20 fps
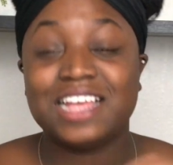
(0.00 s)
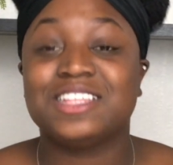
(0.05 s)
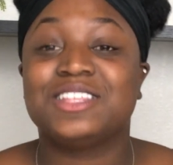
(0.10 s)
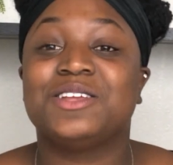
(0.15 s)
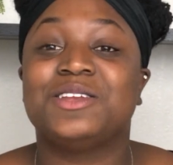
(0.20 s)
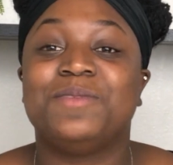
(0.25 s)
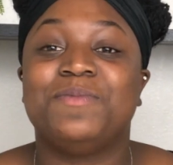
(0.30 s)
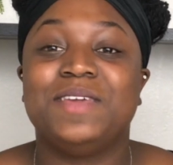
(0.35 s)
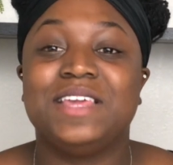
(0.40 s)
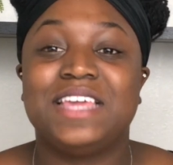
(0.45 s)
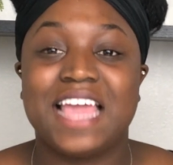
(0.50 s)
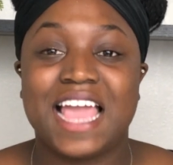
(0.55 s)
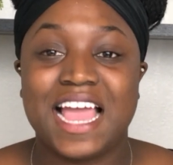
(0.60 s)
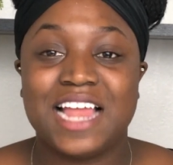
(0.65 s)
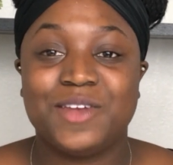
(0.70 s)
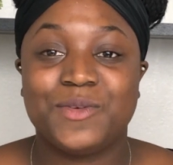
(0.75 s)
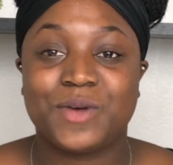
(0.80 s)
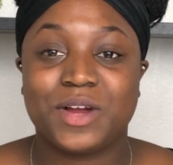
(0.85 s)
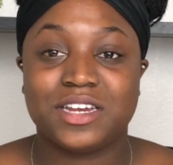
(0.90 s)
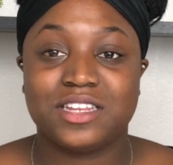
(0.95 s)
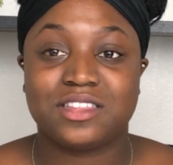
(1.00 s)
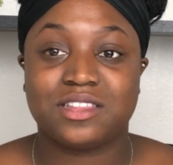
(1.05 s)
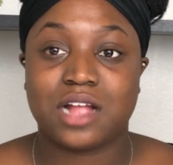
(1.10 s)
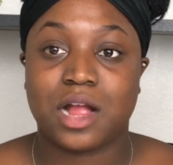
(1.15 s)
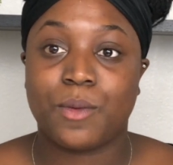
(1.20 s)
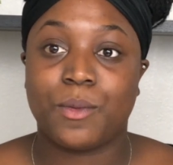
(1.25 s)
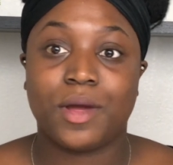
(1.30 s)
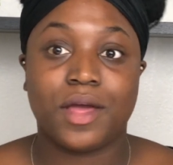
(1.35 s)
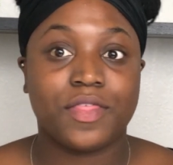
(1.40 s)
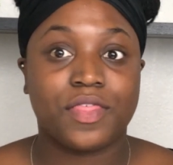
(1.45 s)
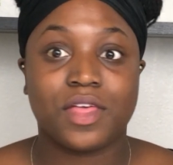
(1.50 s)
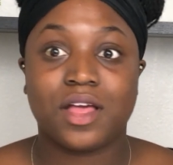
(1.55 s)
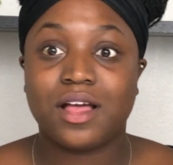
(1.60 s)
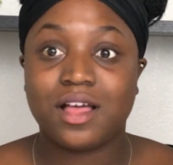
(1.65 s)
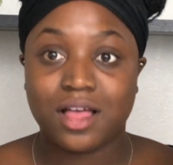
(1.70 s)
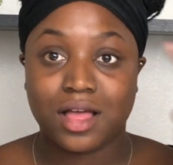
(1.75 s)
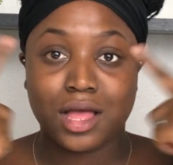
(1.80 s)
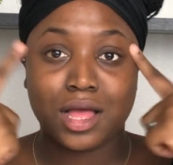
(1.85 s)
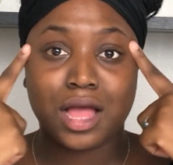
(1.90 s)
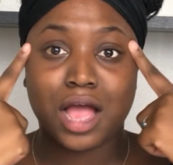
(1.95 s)
So to begin, we're going to start with
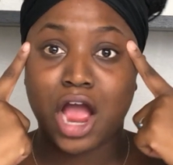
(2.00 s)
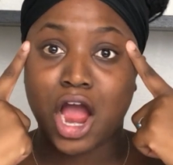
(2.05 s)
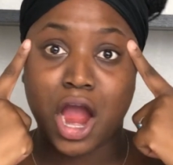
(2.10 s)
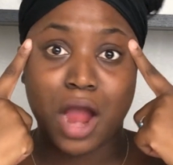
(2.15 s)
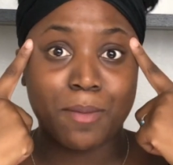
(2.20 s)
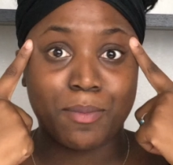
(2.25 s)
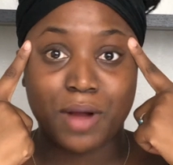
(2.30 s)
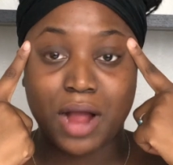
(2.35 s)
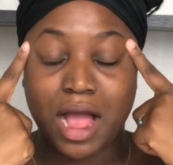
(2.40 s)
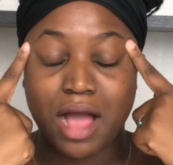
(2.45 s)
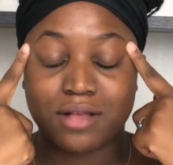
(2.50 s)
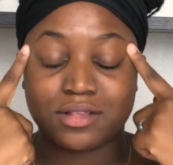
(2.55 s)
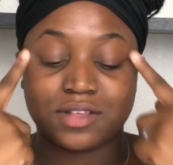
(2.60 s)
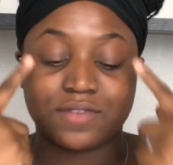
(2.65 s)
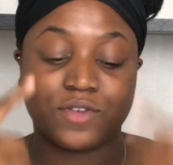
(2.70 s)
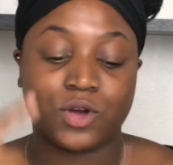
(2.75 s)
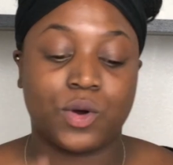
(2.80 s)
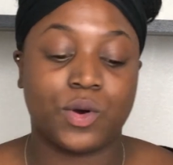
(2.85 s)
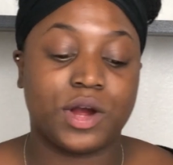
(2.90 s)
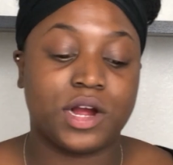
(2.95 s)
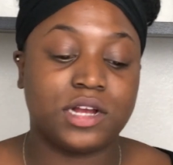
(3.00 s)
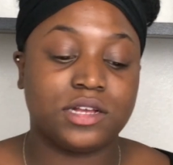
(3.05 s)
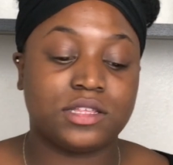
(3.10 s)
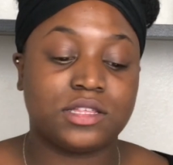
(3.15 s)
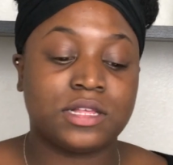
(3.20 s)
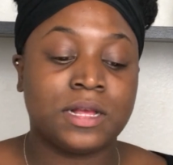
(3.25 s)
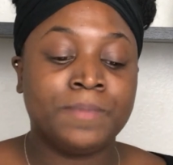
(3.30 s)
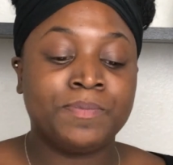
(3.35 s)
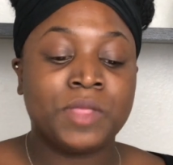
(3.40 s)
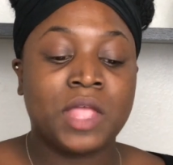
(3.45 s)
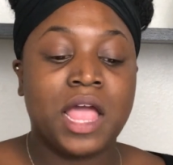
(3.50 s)
our brows, of course.